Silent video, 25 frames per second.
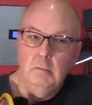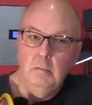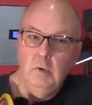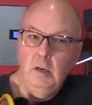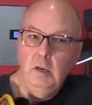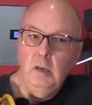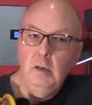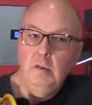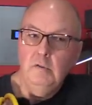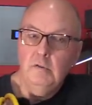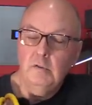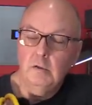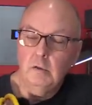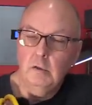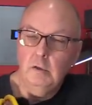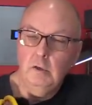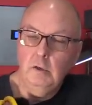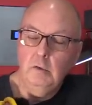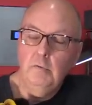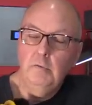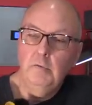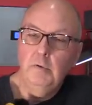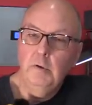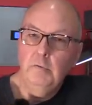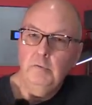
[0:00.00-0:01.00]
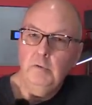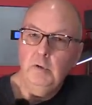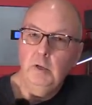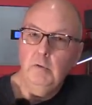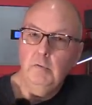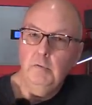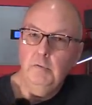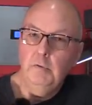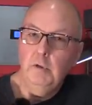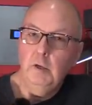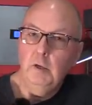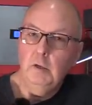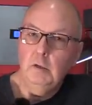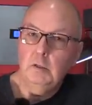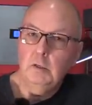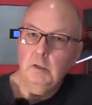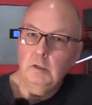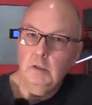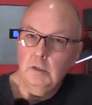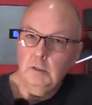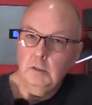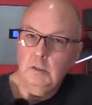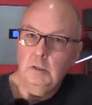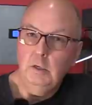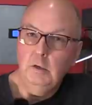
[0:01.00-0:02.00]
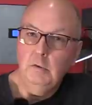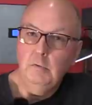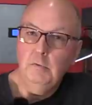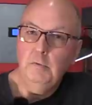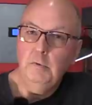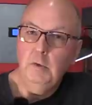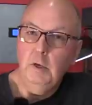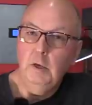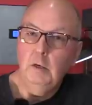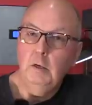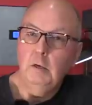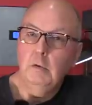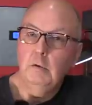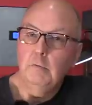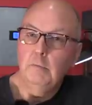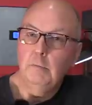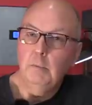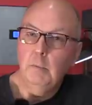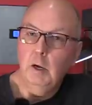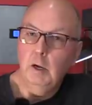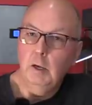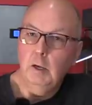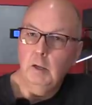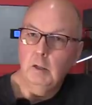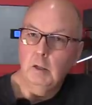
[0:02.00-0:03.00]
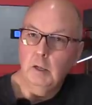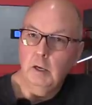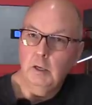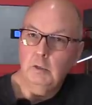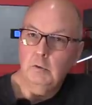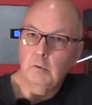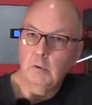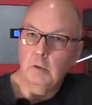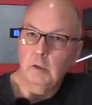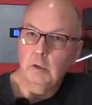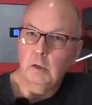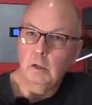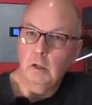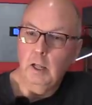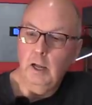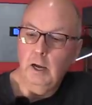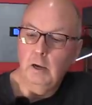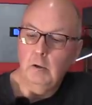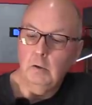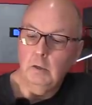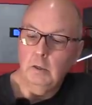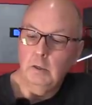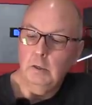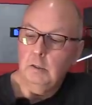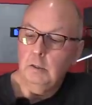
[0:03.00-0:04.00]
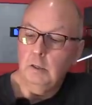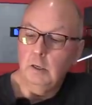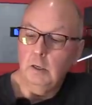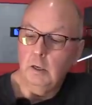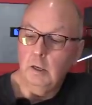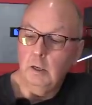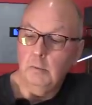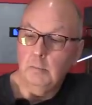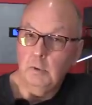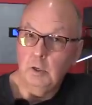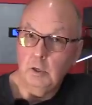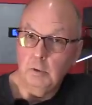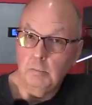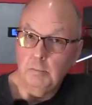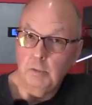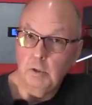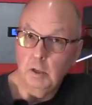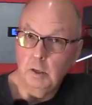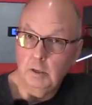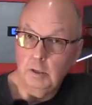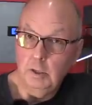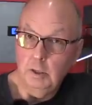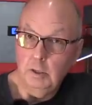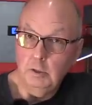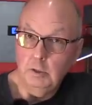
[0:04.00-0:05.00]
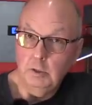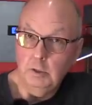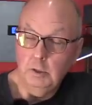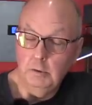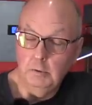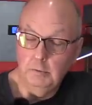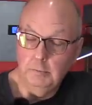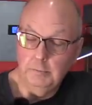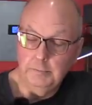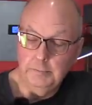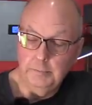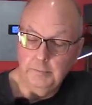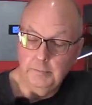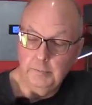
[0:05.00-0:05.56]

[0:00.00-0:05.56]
easily 50 feet, 60 feet of my electrical outlet that I'm going to plug into.